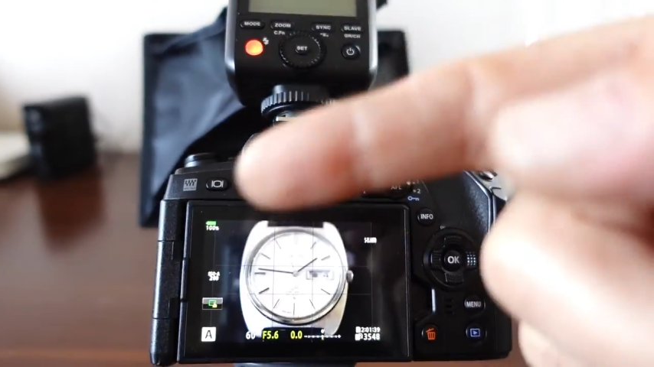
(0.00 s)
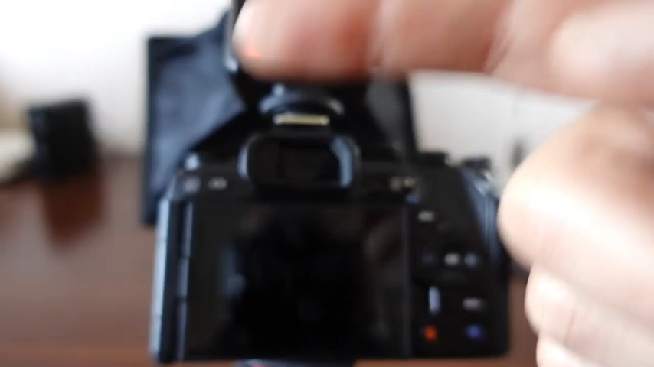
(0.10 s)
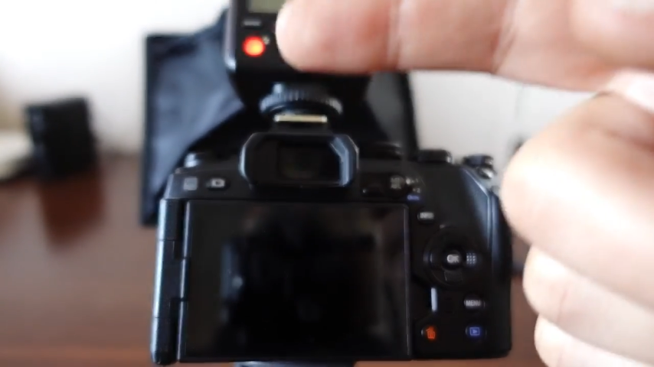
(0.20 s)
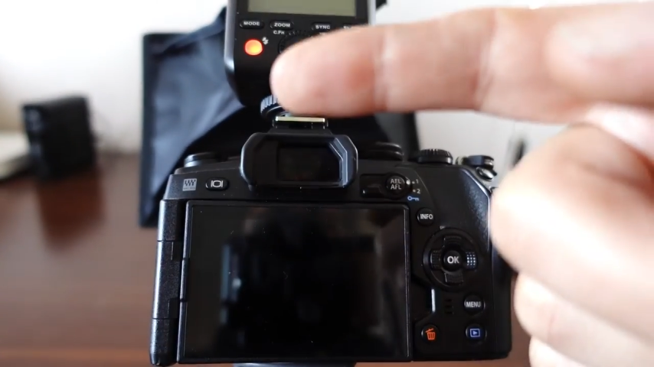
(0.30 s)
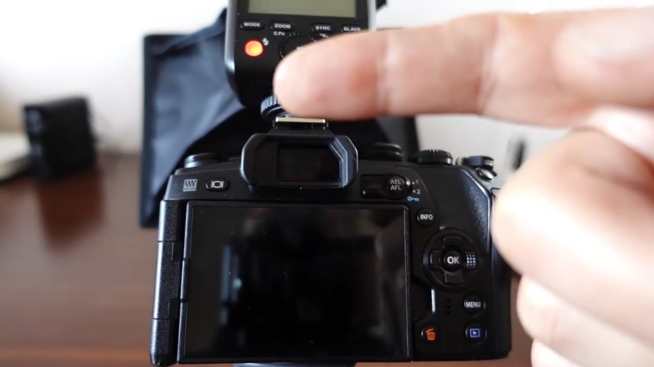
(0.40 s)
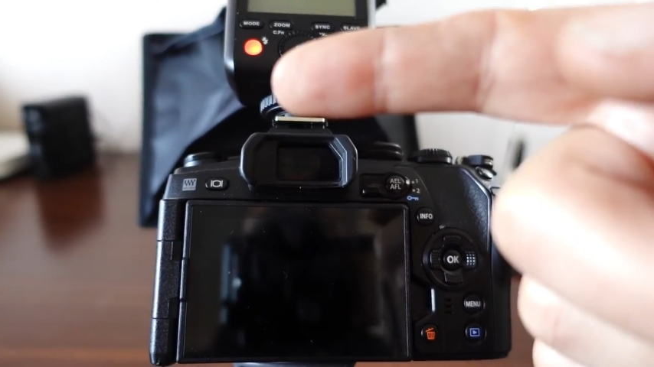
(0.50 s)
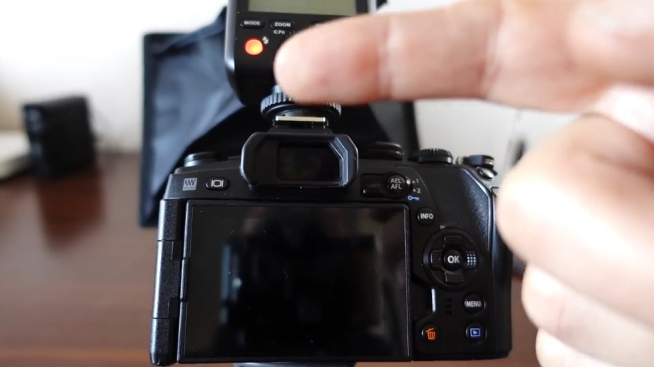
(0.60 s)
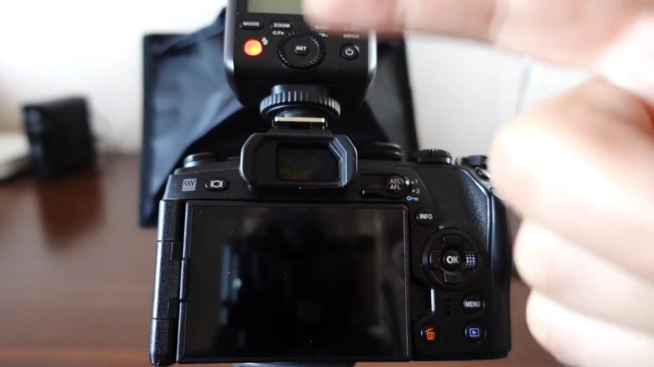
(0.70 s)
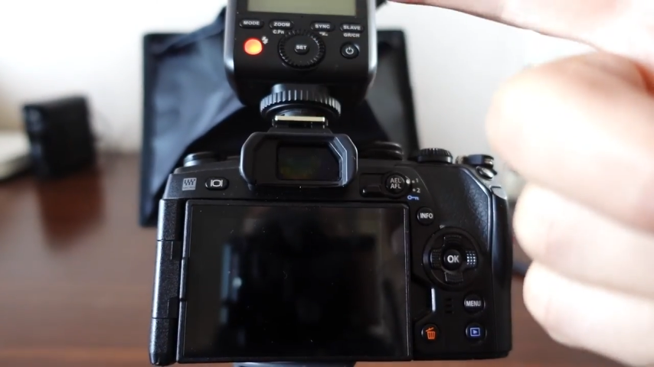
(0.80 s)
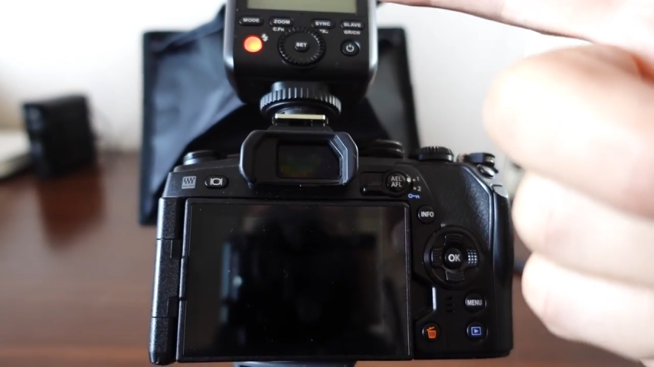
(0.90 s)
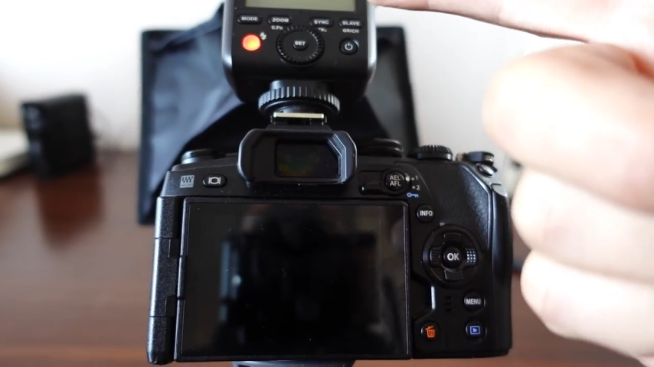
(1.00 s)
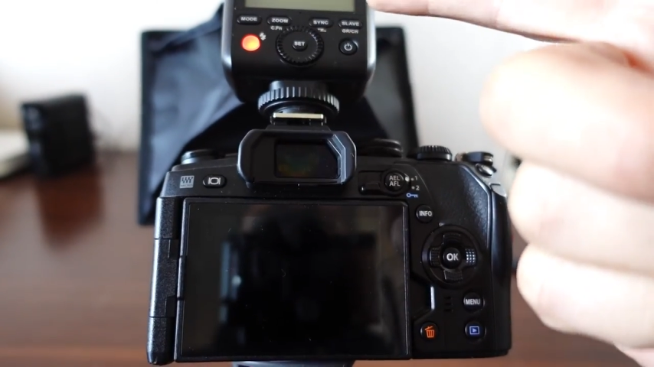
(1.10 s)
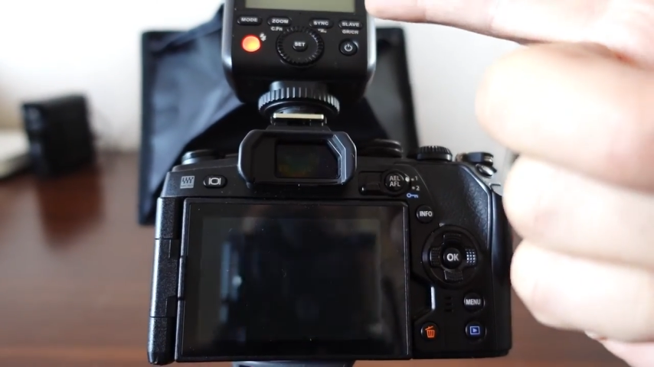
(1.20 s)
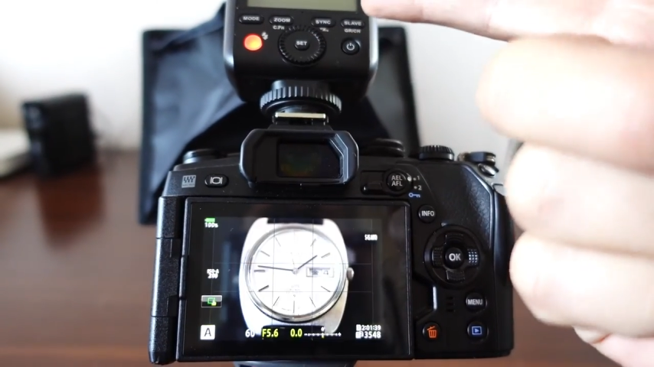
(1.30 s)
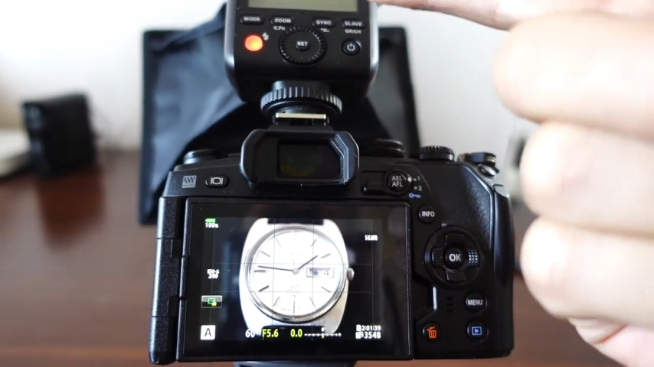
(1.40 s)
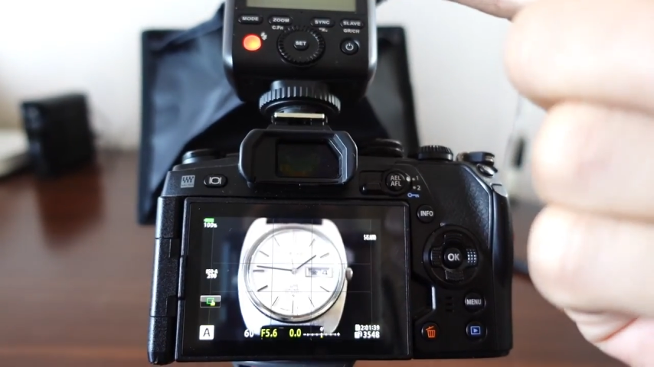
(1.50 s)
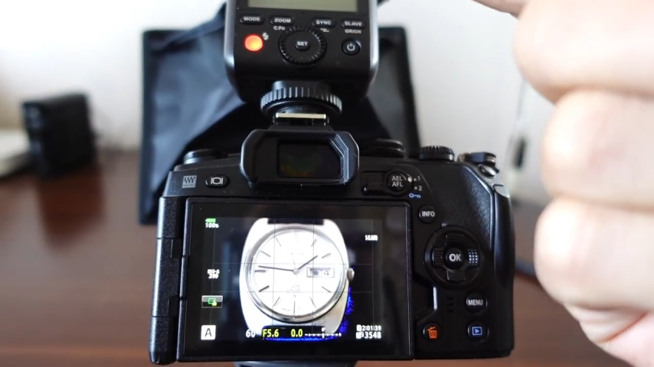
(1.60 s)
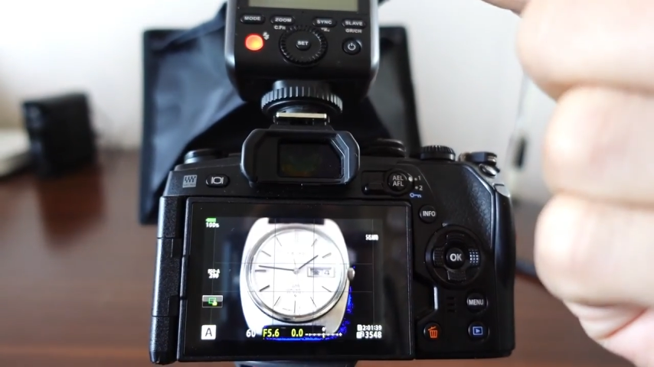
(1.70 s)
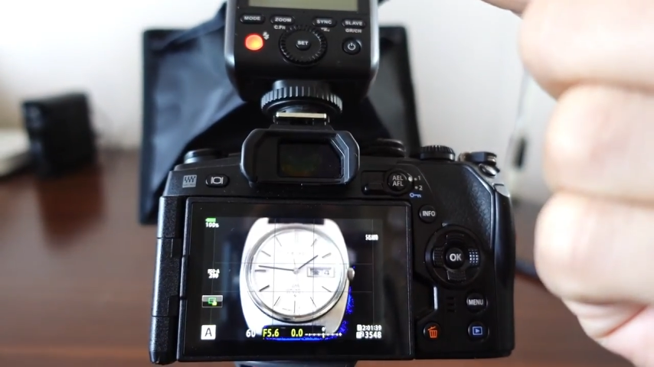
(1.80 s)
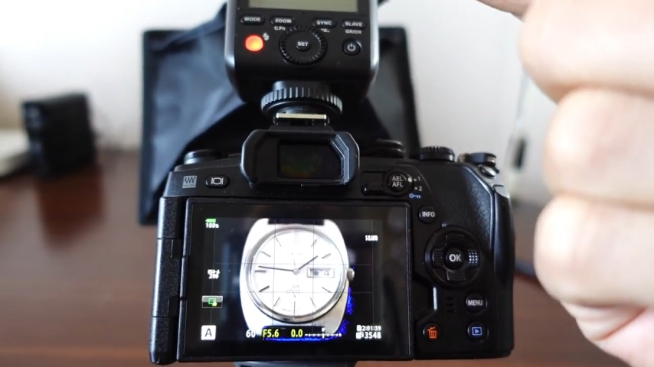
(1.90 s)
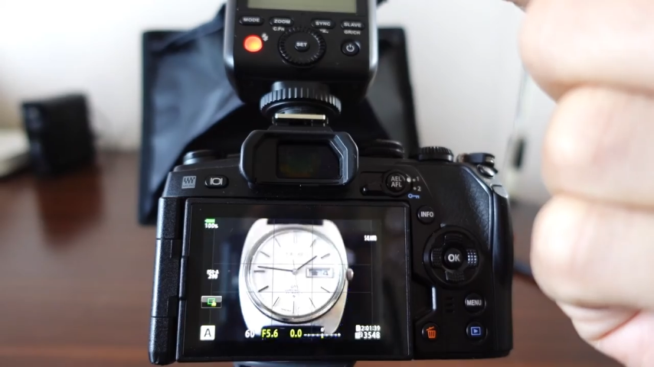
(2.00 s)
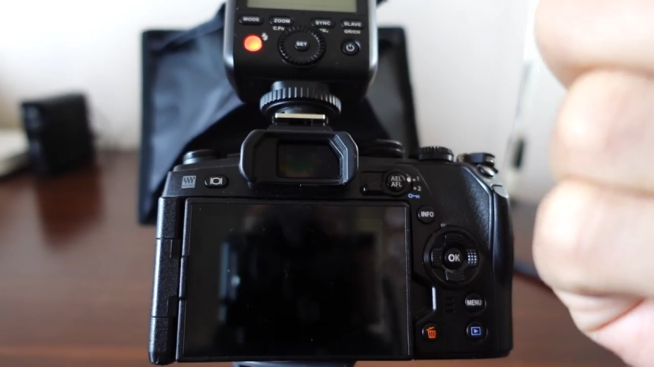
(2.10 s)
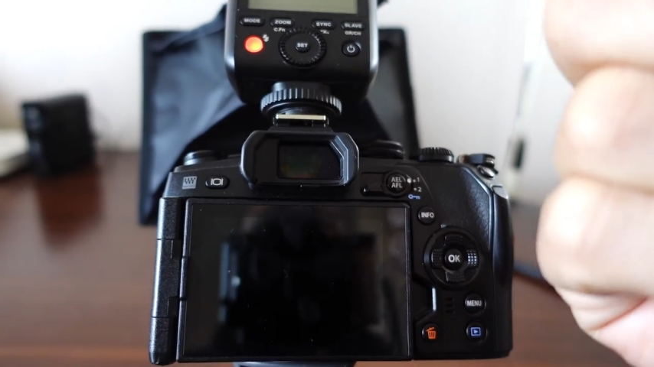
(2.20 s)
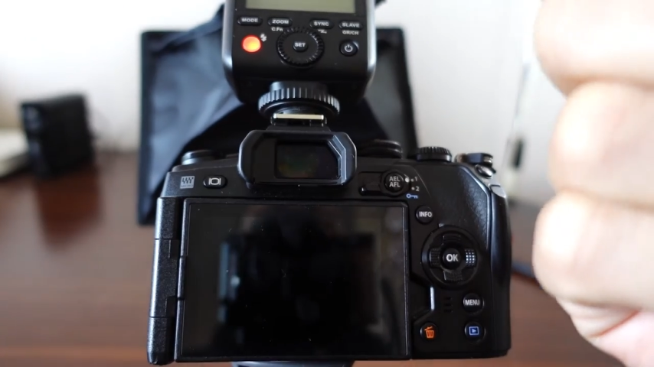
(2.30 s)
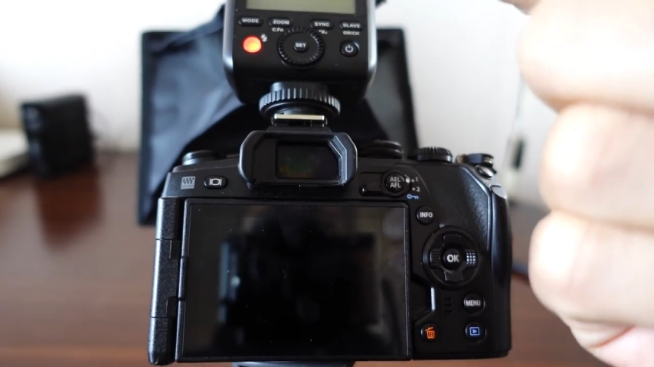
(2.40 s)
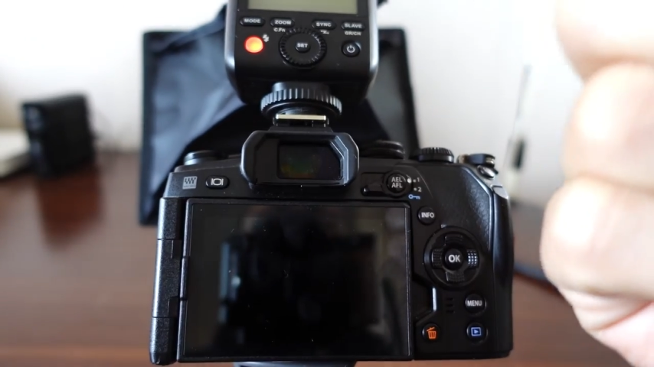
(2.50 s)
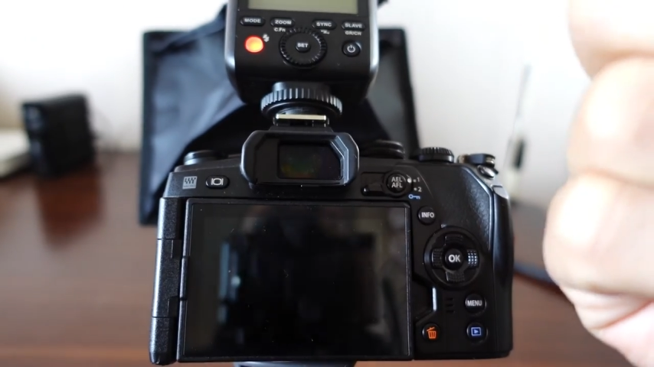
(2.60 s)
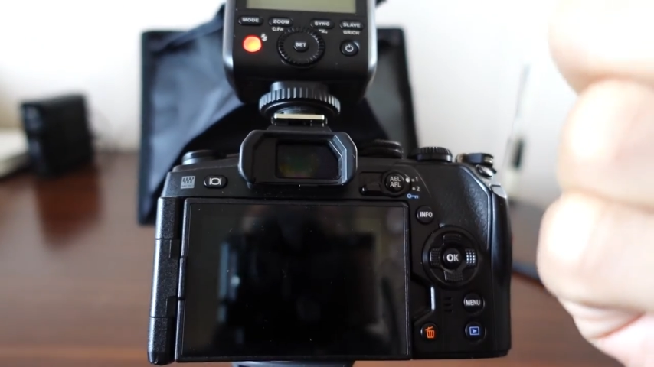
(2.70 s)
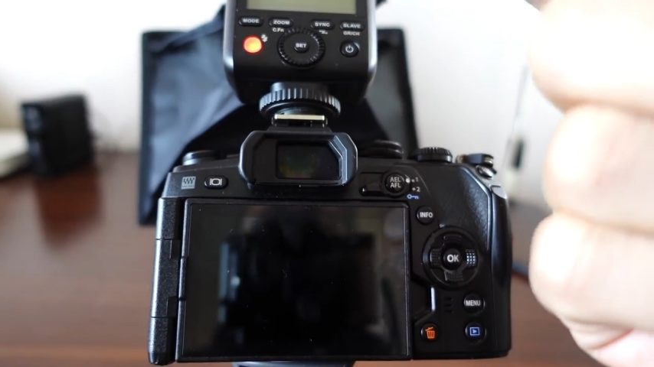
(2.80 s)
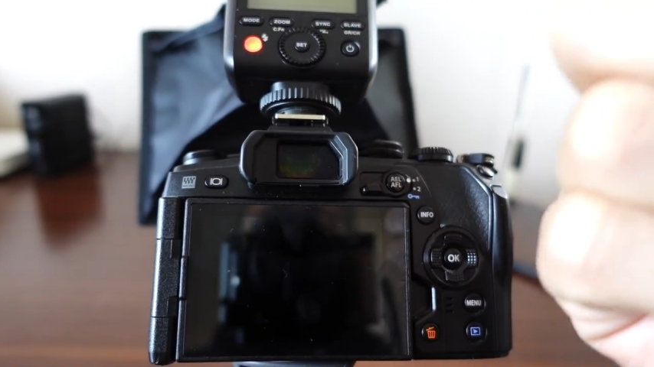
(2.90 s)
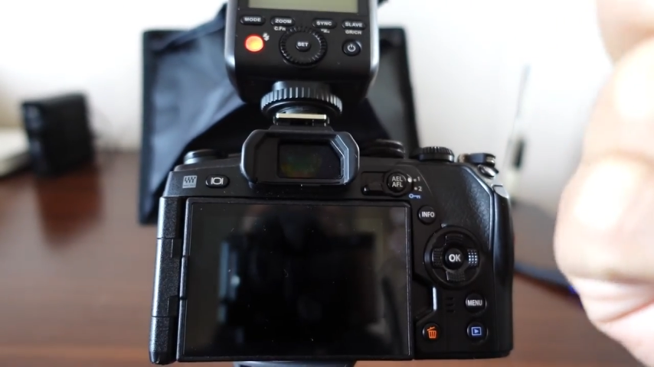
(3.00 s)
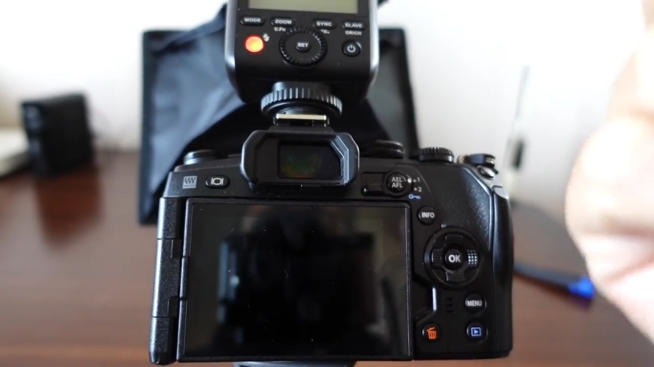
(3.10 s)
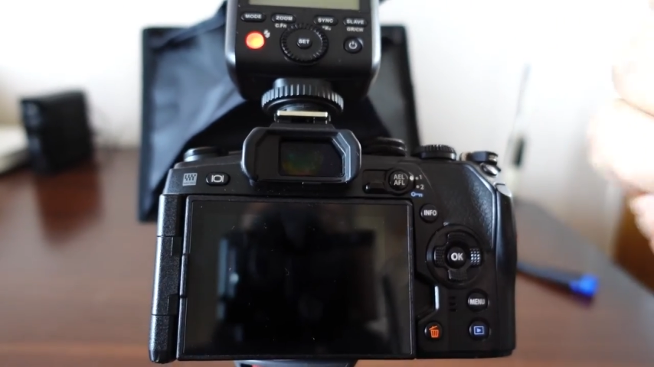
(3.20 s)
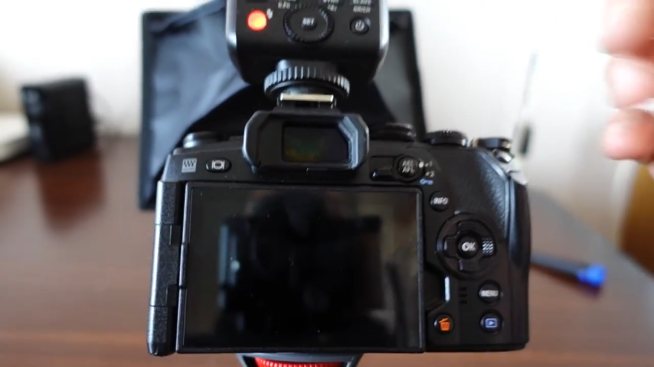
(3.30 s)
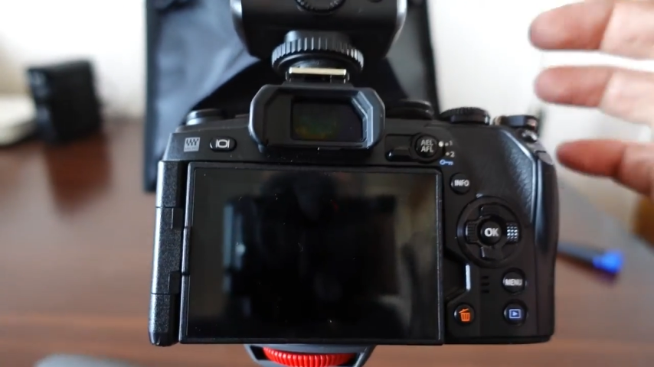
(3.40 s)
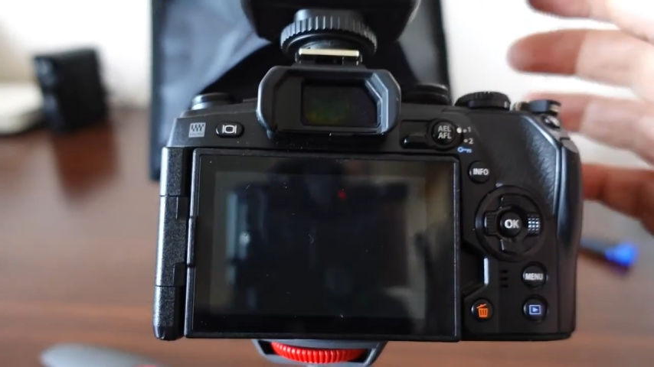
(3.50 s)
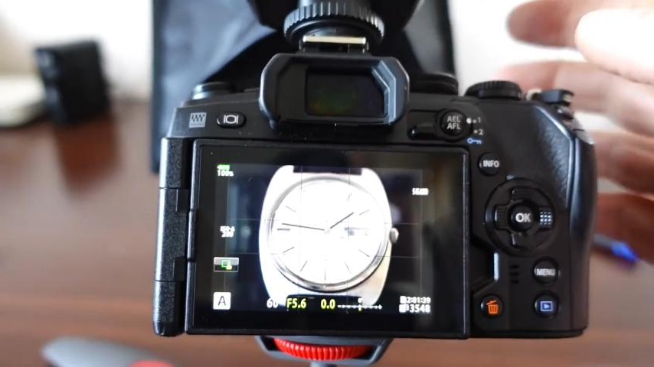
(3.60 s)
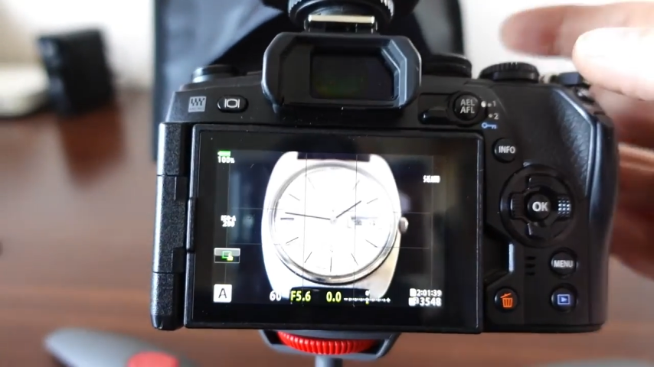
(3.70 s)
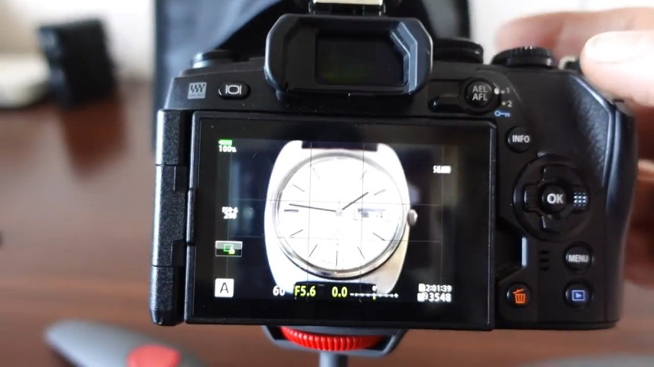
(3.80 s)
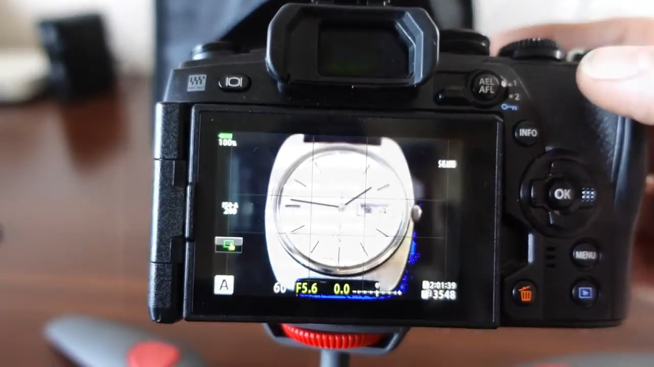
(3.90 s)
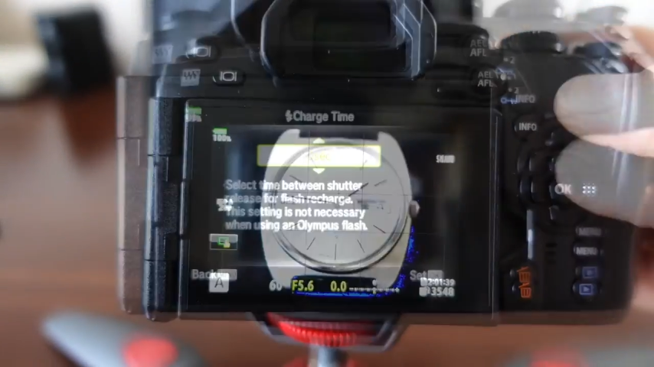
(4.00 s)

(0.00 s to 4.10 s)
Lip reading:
Nobody's mouth can be seen.